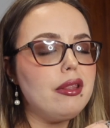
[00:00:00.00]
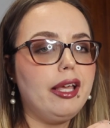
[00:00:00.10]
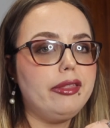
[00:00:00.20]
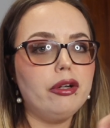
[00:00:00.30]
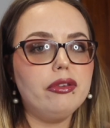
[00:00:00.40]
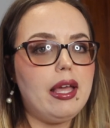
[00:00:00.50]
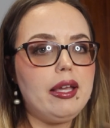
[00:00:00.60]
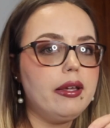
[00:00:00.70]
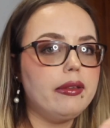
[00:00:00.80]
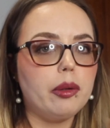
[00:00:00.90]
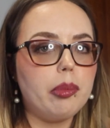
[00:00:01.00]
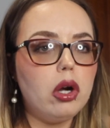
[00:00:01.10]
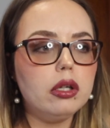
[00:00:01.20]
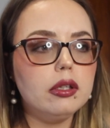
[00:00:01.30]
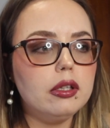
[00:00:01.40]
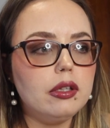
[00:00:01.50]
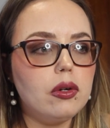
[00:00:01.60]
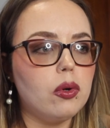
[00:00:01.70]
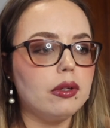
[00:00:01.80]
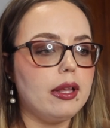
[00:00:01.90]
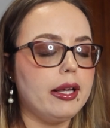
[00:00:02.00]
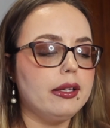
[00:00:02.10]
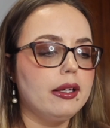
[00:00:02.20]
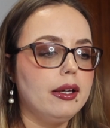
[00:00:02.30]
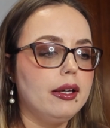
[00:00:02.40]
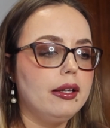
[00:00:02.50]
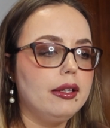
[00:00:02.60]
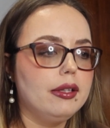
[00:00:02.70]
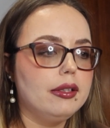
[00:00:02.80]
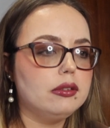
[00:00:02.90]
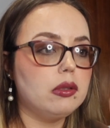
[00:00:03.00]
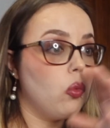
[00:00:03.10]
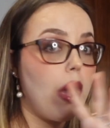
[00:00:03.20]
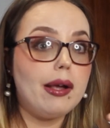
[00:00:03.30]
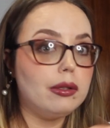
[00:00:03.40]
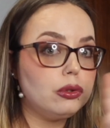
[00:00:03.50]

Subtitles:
like they're thanking their partner, or like some wild